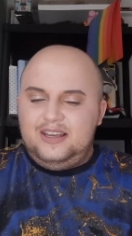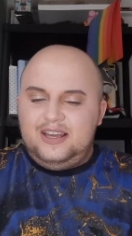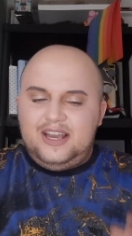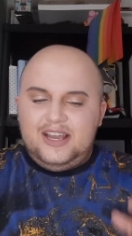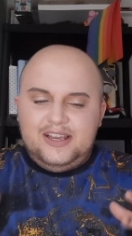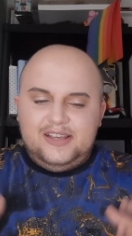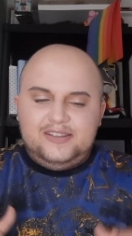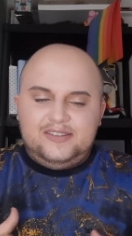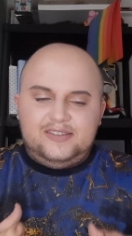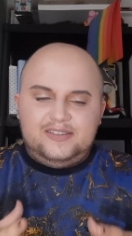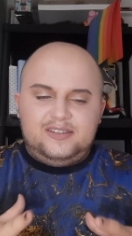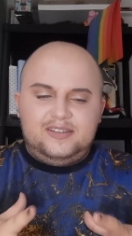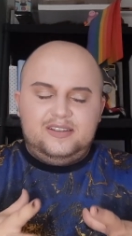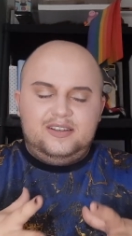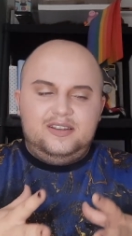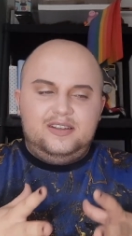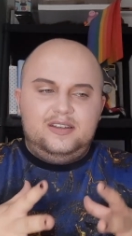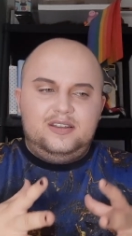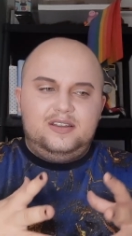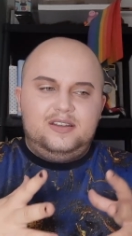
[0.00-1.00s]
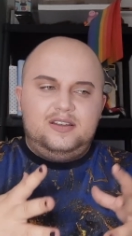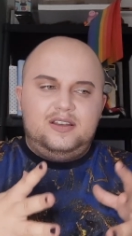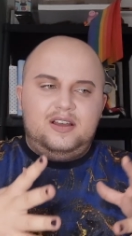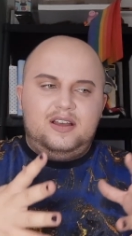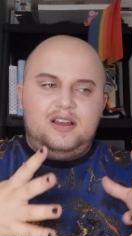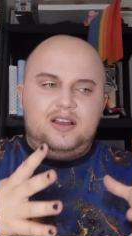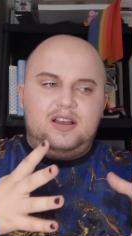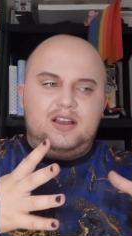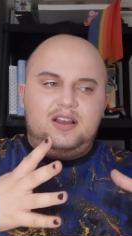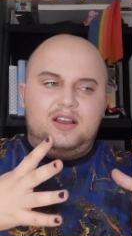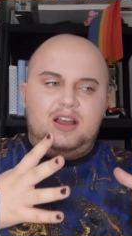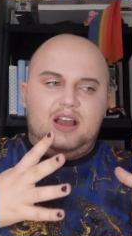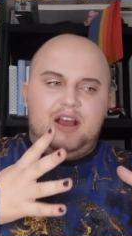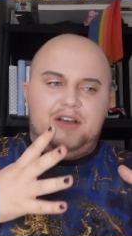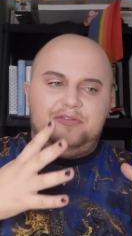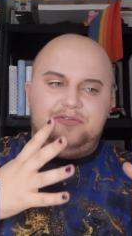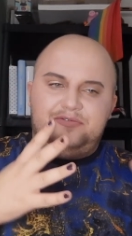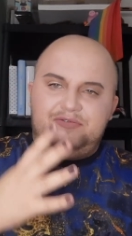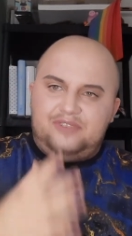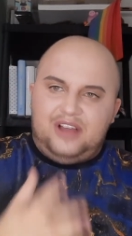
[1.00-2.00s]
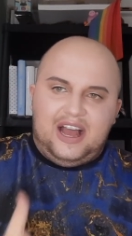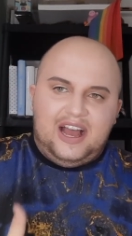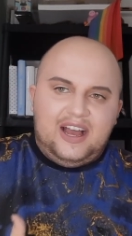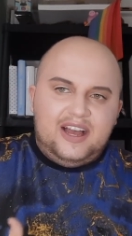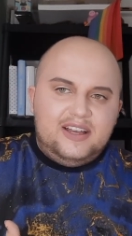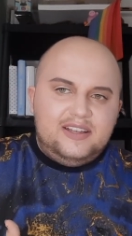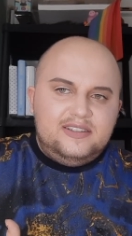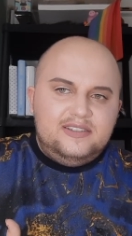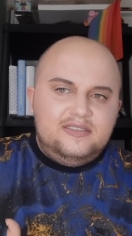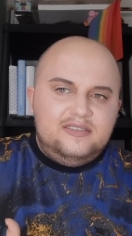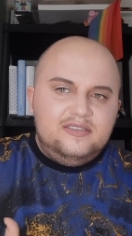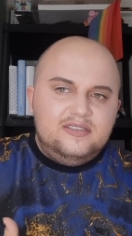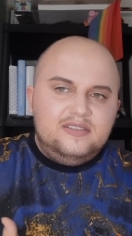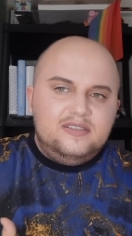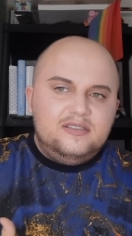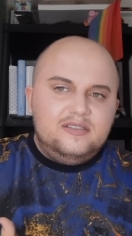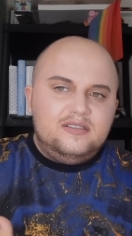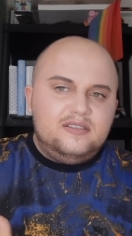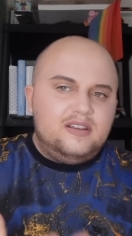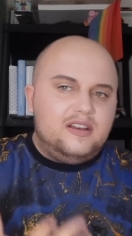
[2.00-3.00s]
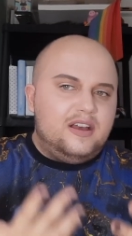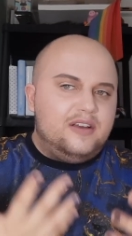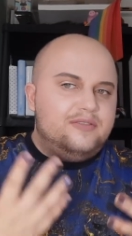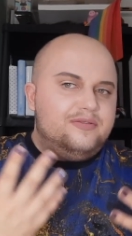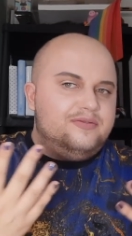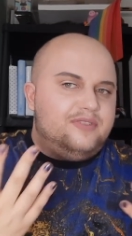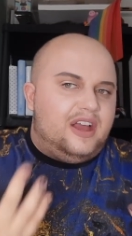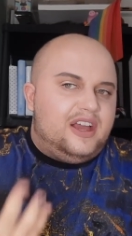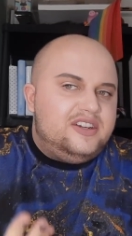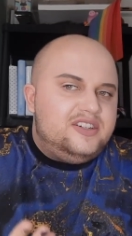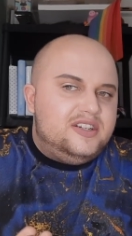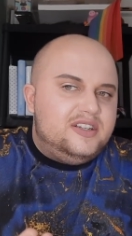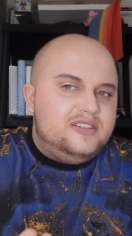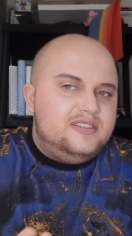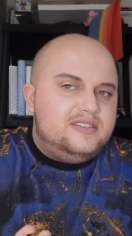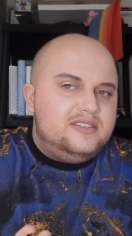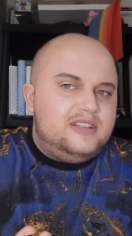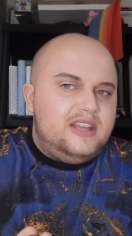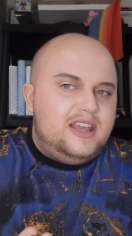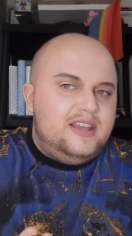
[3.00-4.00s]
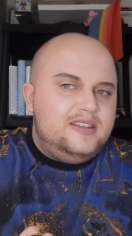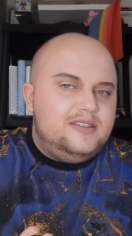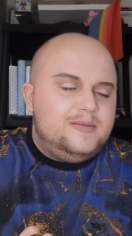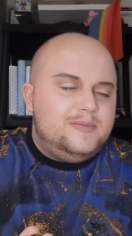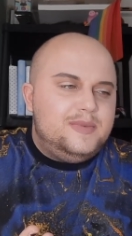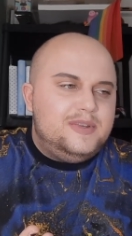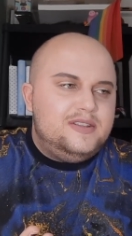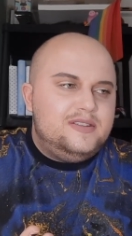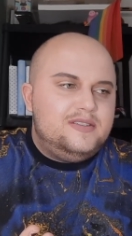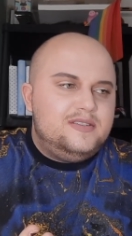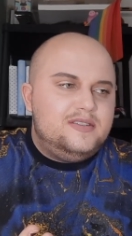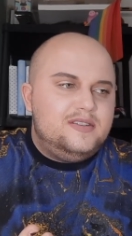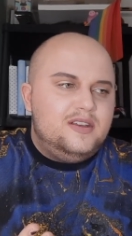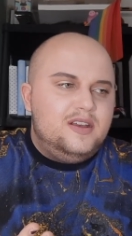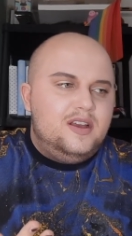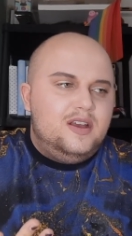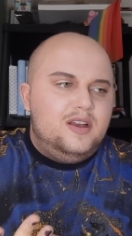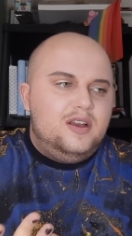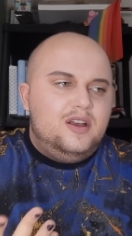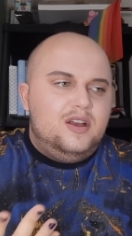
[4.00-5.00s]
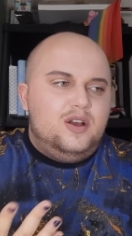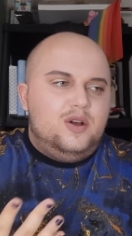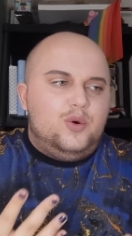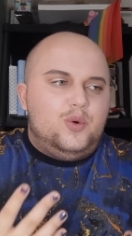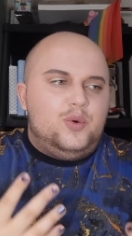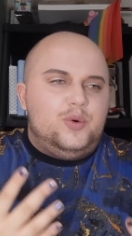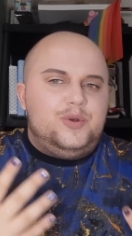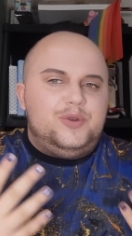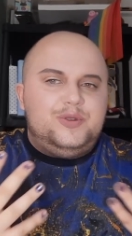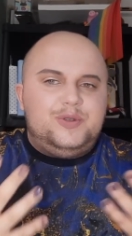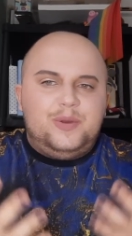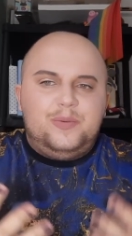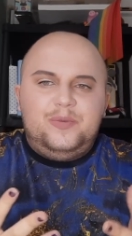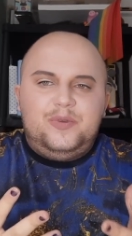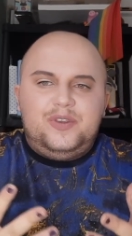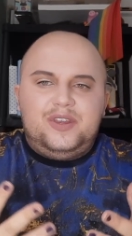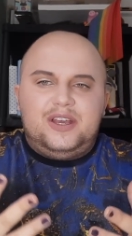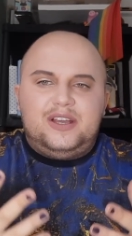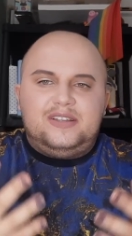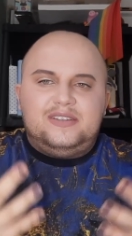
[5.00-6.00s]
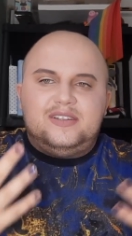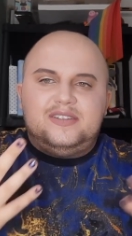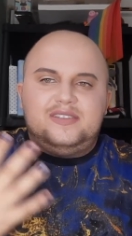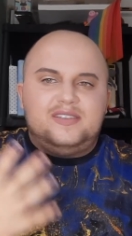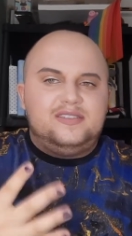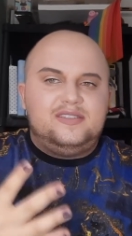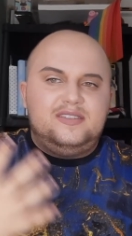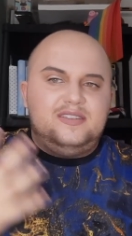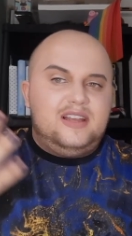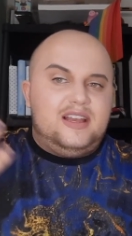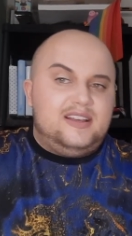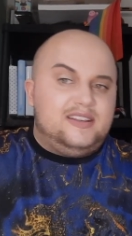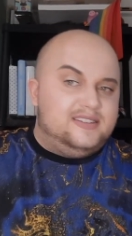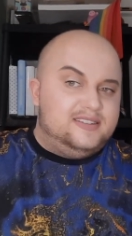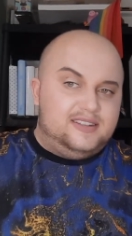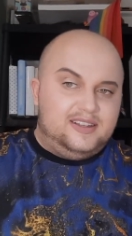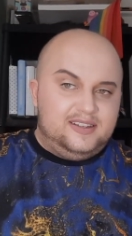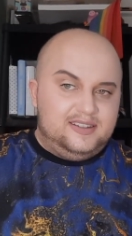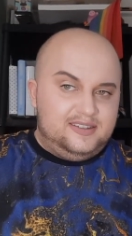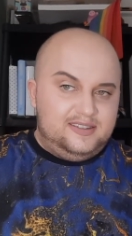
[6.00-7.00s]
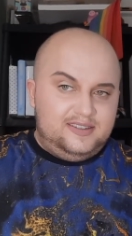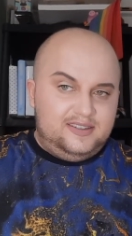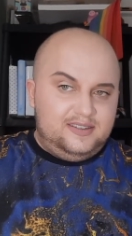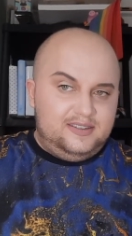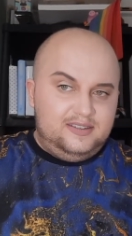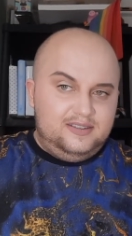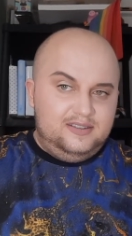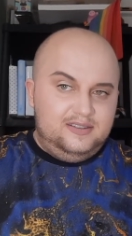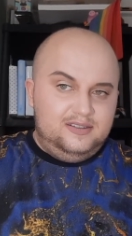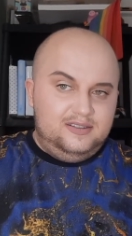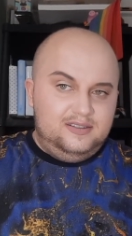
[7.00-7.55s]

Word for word: is a fad, a fashion statement, or something that doesn't exist?